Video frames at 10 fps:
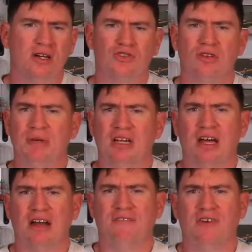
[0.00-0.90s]
Should be a
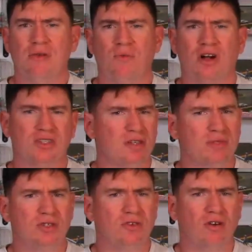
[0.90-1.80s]
lot of fun to watch
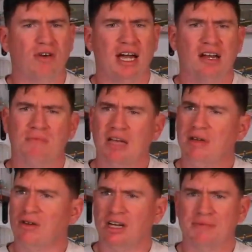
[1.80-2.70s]
them two go at it. Maybe it'll